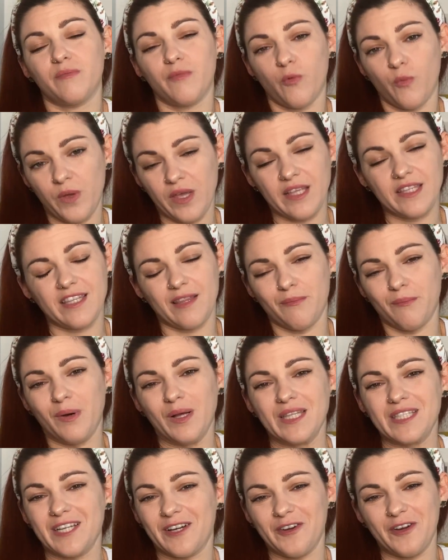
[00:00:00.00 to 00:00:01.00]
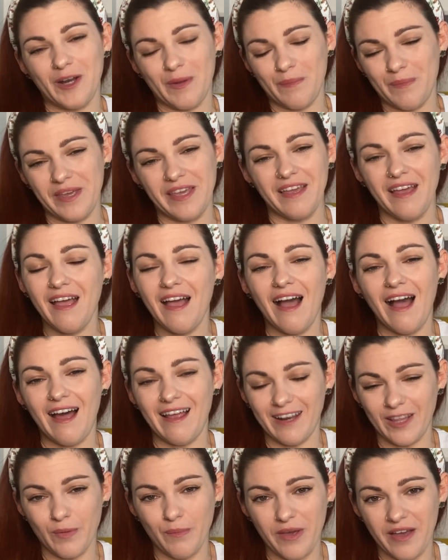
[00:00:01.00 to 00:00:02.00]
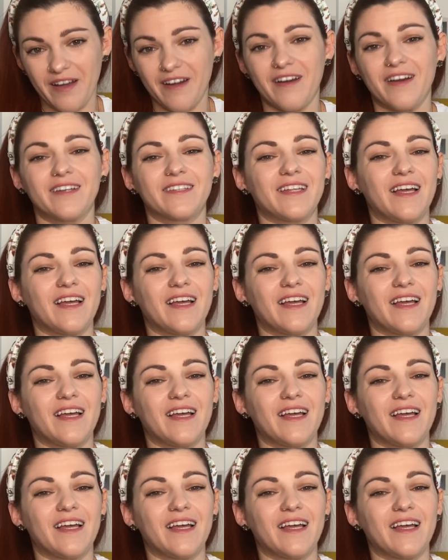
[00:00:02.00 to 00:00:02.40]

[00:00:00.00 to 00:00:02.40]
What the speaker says: weeks and months are gonna be a little bit hard,